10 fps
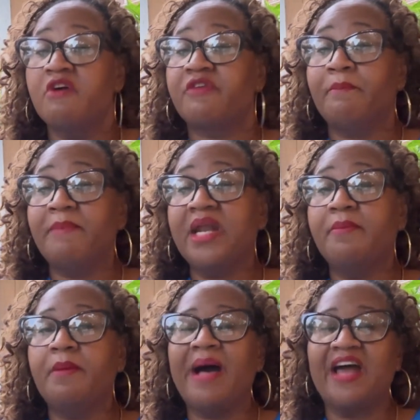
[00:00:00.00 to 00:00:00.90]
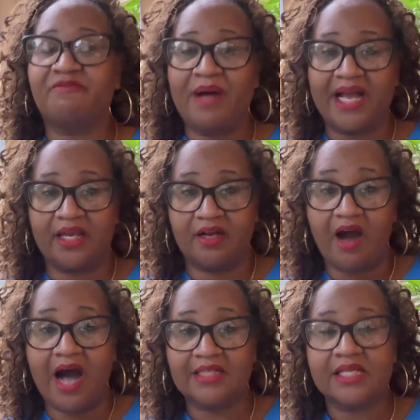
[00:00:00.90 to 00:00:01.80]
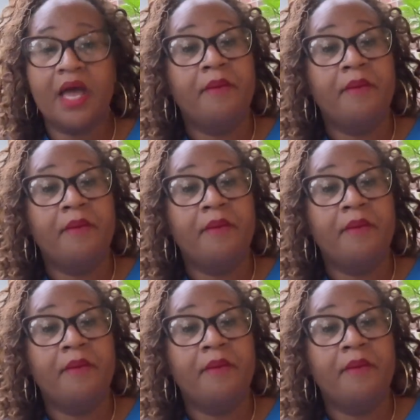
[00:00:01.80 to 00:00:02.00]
for minimum out-of-pocket costs.